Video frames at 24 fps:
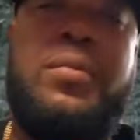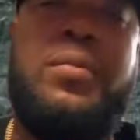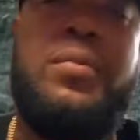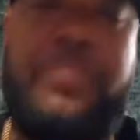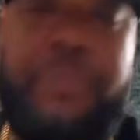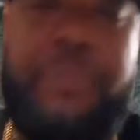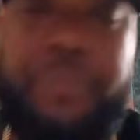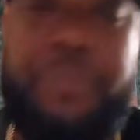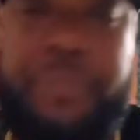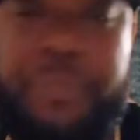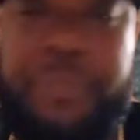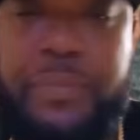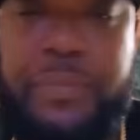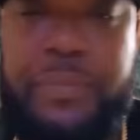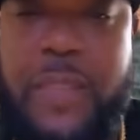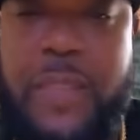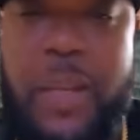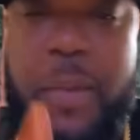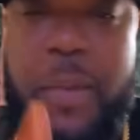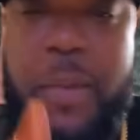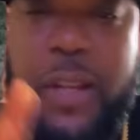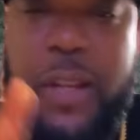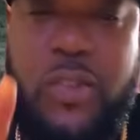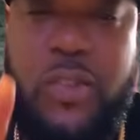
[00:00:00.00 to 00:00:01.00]
So
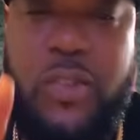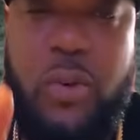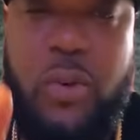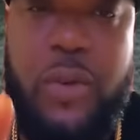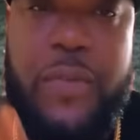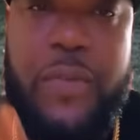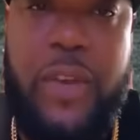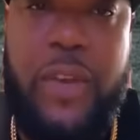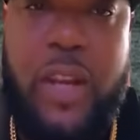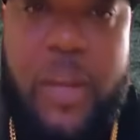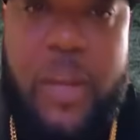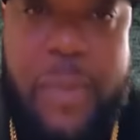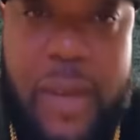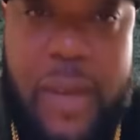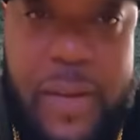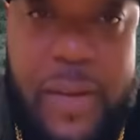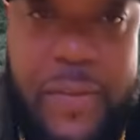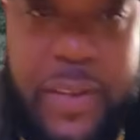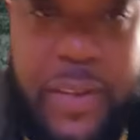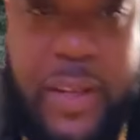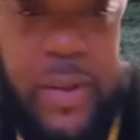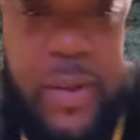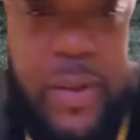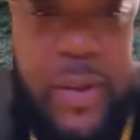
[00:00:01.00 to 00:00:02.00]
give me a 2 if
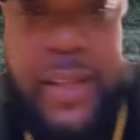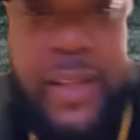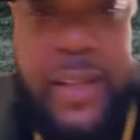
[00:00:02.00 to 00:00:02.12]
you hear me.